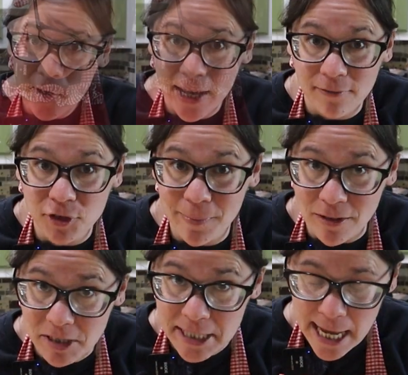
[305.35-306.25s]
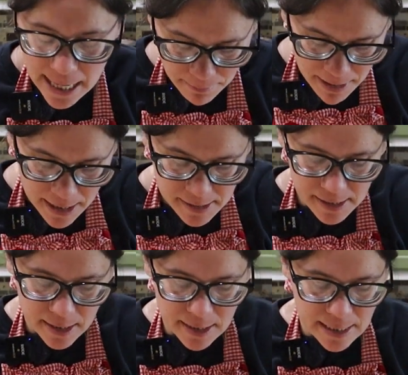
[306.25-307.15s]
Okay, after about 10 minutes
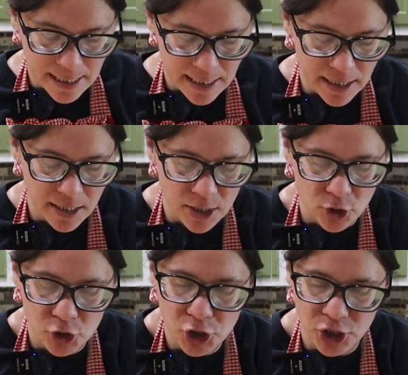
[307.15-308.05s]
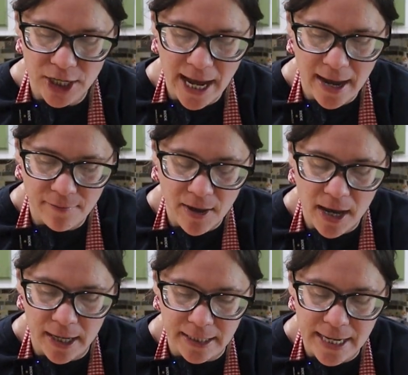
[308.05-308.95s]
of kneading, you should have
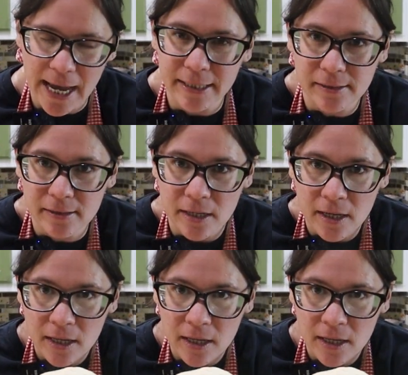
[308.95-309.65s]
a nice,